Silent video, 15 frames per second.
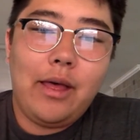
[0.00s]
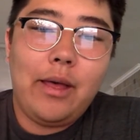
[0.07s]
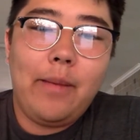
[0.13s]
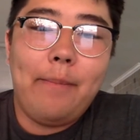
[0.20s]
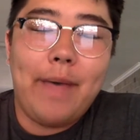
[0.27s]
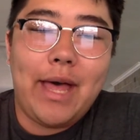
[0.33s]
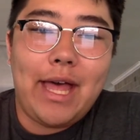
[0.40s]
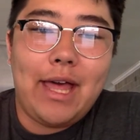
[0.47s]

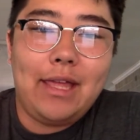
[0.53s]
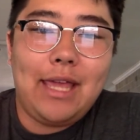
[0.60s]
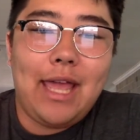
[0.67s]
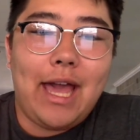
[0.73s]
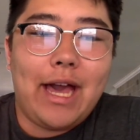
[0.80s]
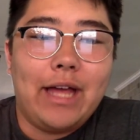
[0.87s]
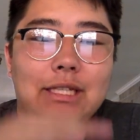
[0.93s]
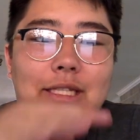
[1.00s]
But
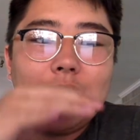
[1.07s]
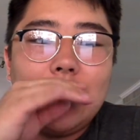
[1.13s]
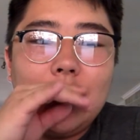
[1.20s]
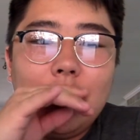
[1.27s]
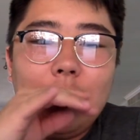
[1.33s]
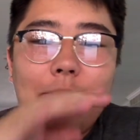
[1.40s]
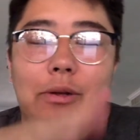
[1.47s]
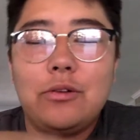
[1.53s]
yeah,
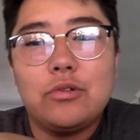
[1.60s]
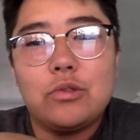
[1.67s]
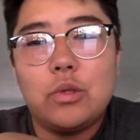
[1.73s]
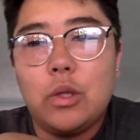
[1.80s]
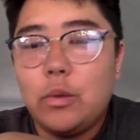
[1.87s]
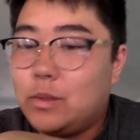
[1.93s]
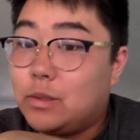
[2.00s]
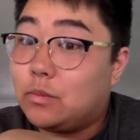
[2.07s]
so middle
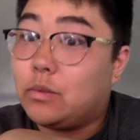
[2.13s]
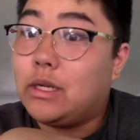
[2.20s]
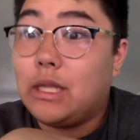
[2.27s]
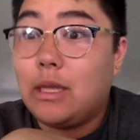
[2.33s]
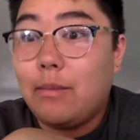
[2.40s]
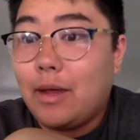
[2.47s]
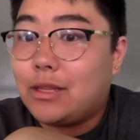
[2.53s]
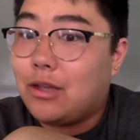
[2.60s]
school was
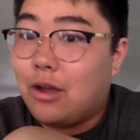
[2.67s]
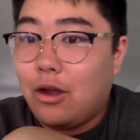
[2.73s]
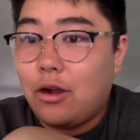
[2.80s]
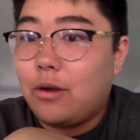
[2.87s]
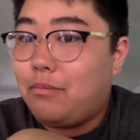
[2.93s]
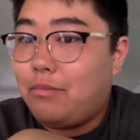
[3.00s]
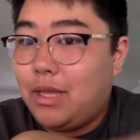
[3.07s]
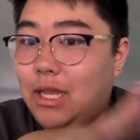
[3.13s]
really about the
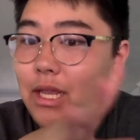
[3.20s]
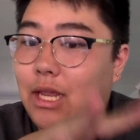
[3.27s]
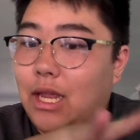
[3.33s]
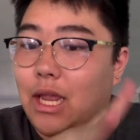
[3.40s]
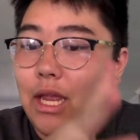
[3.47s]
R&B